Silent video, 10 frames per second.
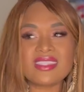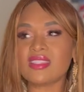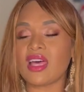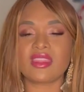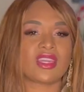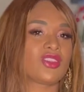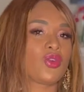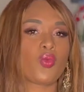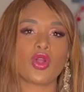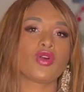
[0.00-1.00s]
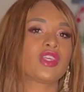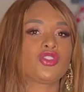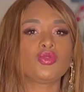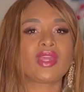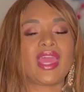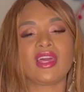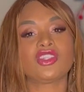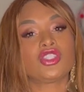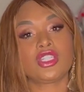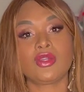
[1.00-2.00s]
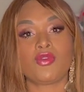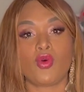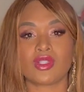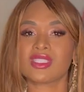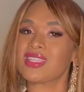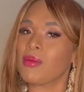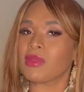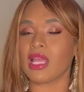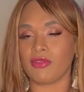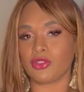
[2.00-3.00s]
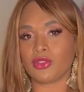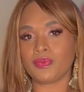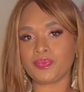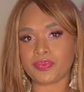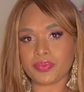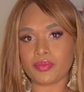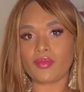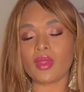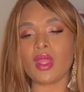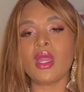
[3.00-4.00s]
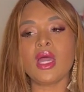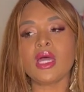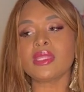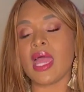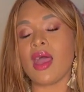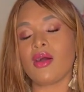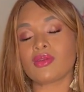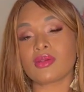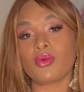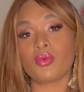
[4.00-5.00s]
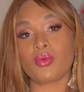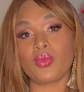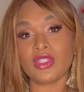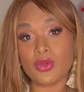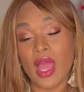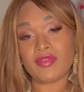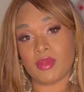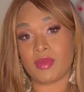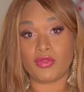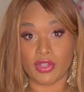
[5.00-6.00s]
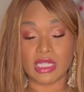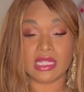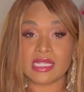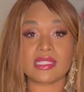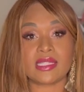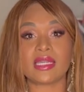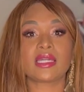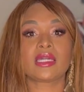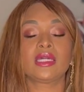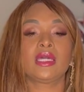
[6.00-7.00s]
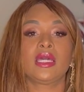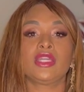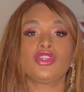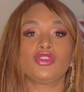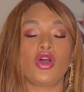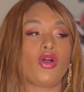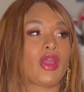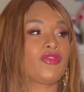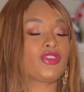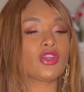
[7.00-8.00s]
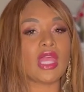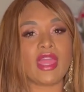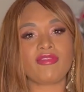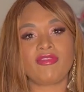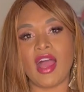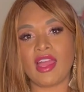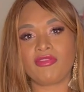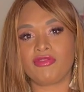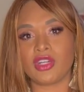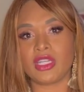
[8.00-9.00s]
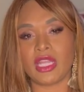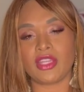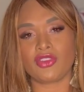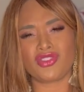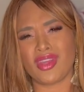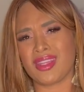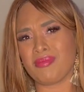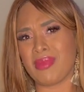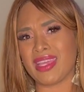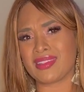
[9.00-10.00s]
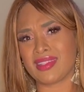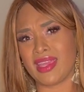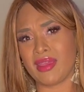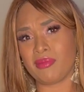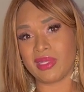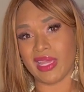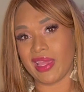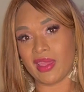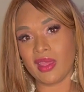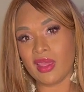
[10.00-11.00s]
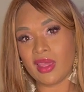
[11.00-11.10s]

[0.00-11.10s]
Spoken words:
nothing in the world that you can't achieve on some level. Now, we do have to be realistic. You know, if you're like 5 foot and you're trying to make it to the NBA,